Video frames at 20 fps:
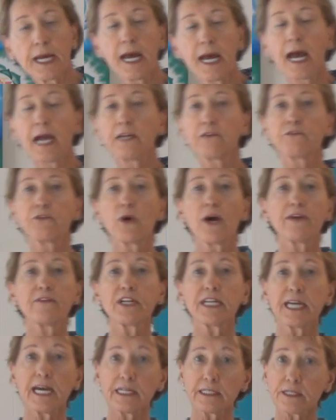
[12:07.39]
And if you have
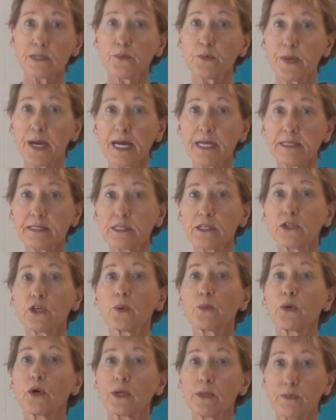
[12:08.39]
any aches and pains in your
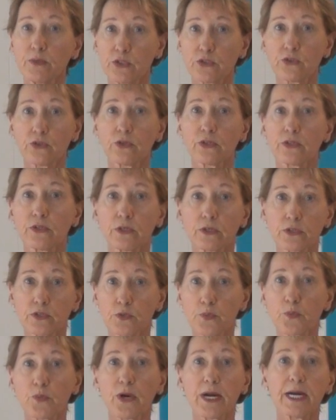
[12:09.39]
body, be sure and
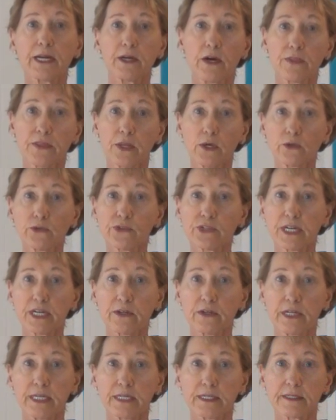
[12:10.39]
spray it on those
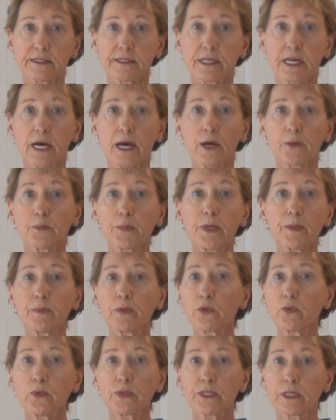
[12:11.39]
areas.
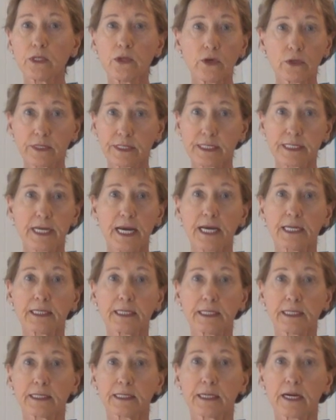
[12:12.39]
People with
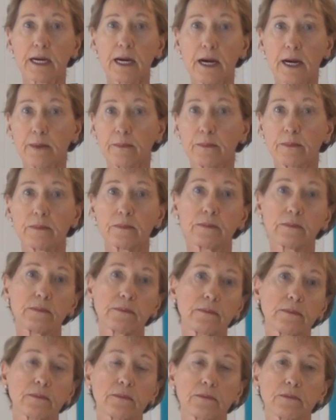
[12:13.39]
long-standing
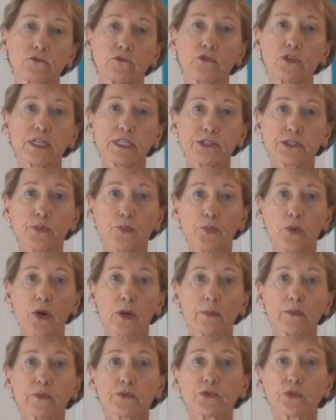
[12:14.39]
wrist
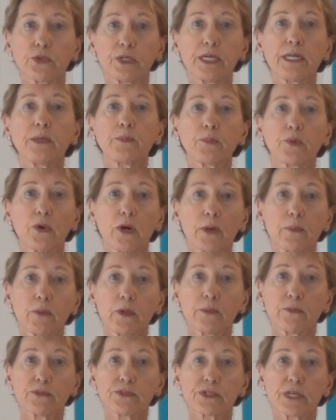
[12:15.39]
problems or knee
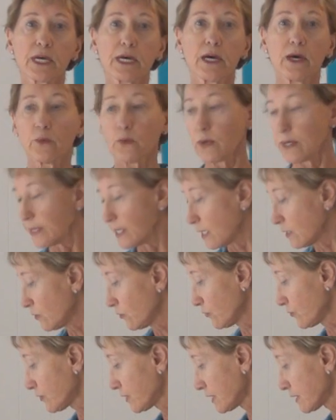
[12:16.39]
problems, when they
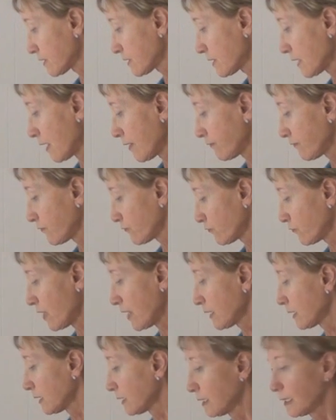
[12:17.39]
use this stuff
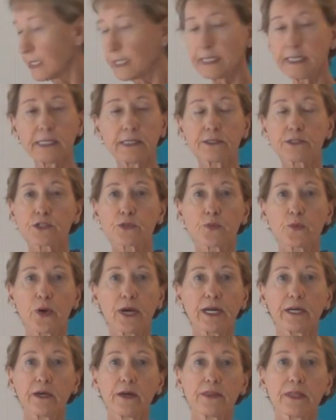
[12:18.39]
regularly and spray
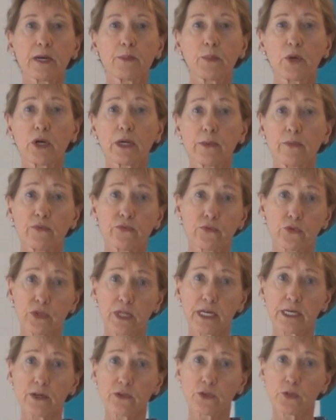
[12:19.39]
it on their body before
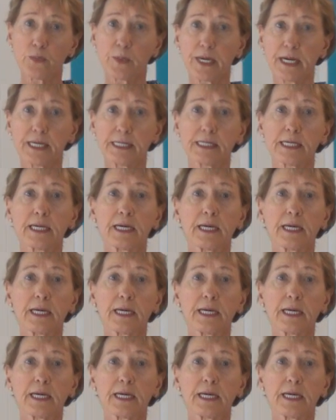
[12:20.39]
they go to bed,